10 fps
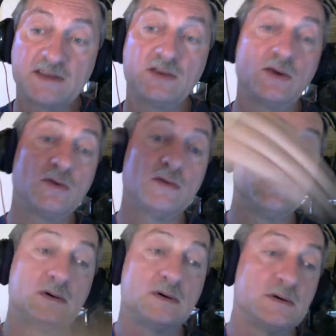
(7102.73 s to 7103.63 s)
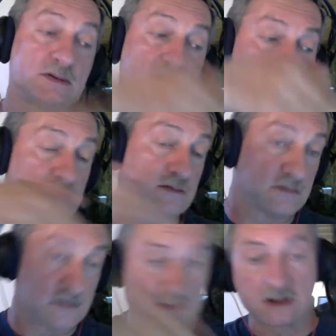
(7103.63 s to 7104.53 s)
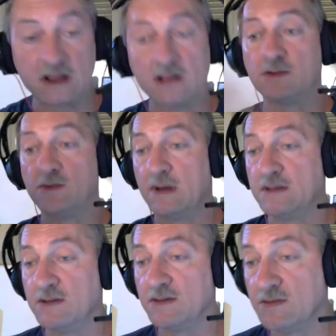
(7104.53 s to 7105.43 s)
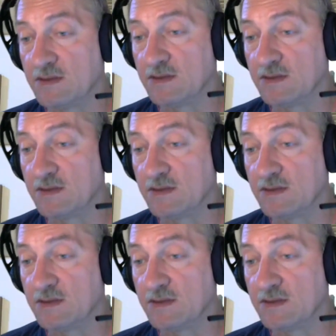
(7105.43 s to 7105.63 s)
you know, killed one, you know.